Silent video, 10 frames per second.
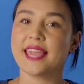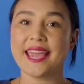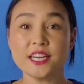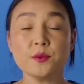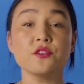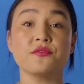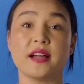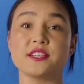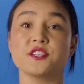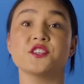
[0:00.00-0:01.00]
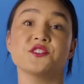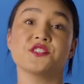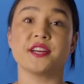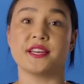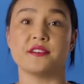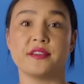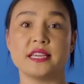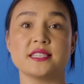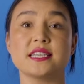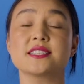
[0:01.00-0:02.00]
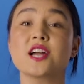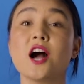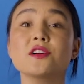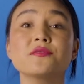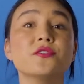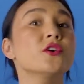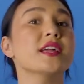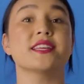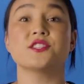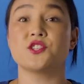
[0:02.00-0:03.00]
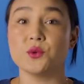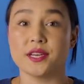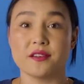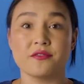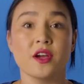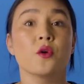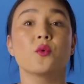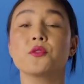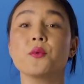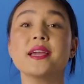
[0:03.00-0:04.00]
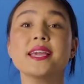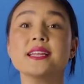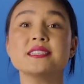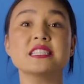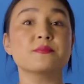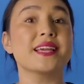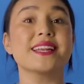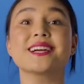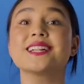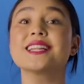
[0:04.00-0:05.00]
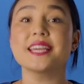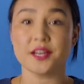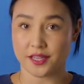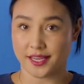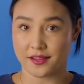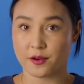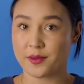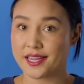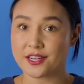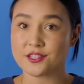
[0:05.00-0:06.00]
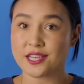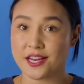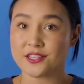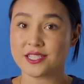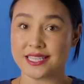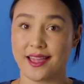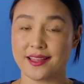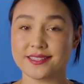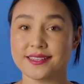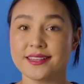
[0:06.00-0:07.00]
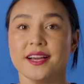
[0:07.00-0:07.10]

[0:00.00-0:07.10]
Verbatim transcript: KW Finder user interface is colorful and intuitive, with rankings displayed clearly for beginners to understand.